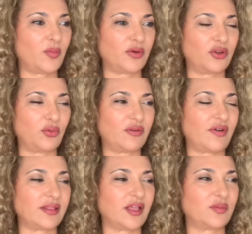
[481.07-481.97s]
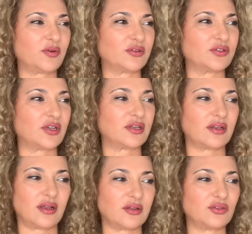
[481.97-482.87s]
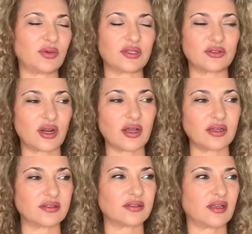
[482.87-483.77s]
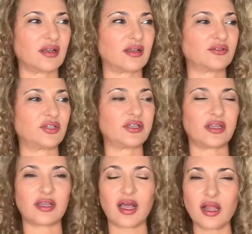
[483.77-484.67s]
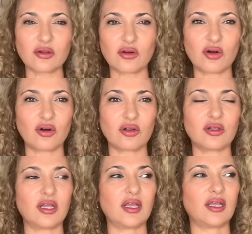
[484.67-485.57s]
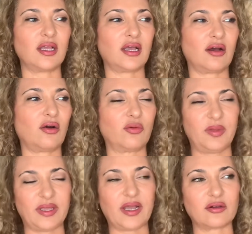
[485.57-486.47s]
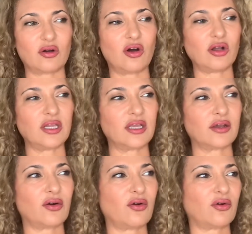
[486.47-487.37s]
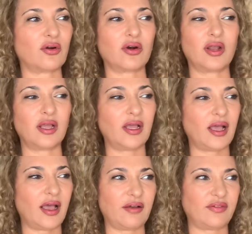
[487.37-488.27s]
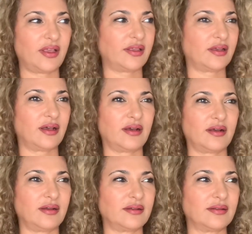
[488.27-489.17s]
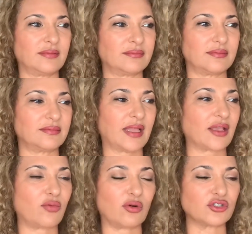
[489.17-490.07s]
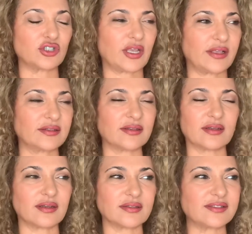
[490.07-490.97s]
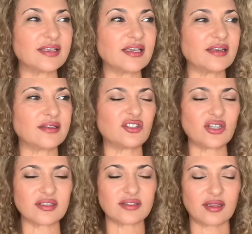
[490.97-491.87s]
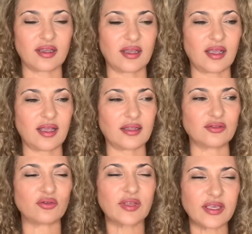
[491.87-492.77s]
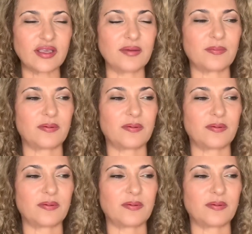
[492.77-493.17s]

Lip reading: you will find that person doing drugs, drinking alcohol, or being alcoholic, or having like watching series just to keep